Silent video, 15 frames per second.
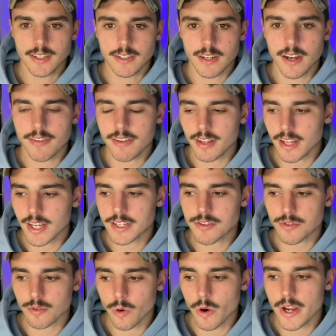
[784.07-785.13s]
I feel like
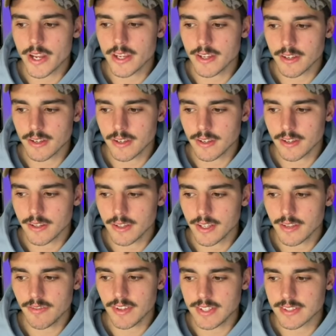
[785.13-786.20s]
Troy,
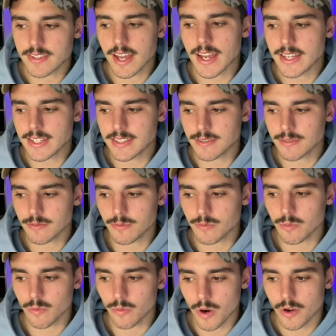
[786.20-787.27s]
if he stays,
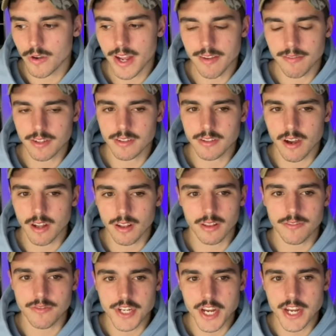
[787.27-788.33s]
won't have the title
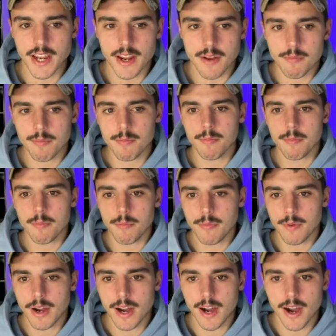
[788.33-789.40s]
of GM.
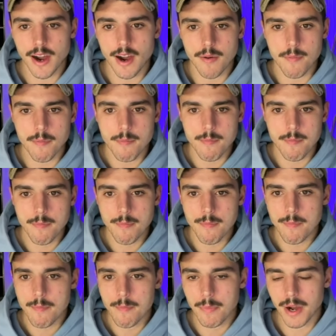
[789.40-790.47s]
Um,
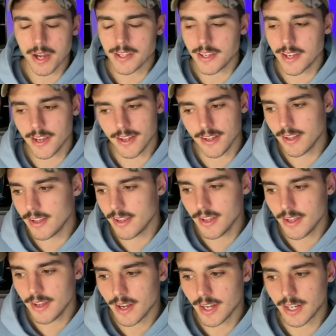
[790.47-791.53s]
but yeah,
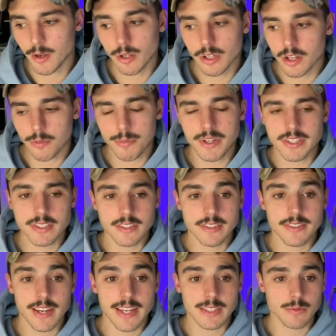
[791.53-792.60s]
I know a lot of Pistons
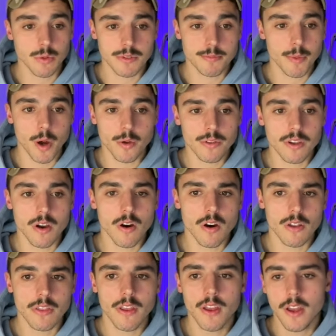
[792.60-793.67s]
fans want both
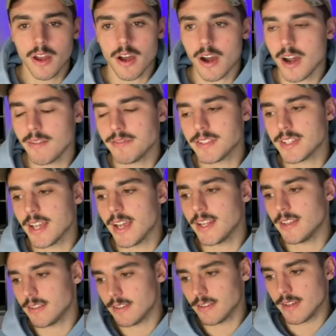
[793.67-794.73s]
gone. I've
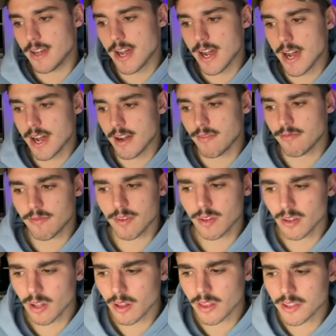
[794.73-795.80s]
said uh, for a
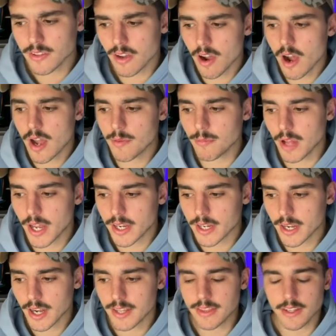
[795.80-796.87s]
lot of the time,
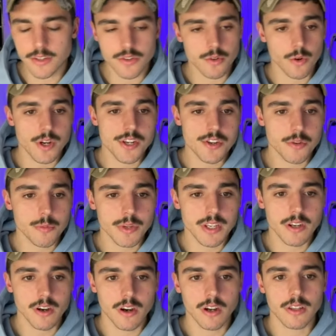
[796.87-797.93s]
like I think Troy should be
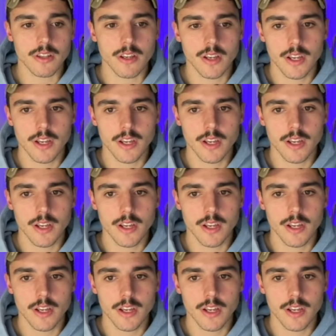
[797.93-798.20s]
gone.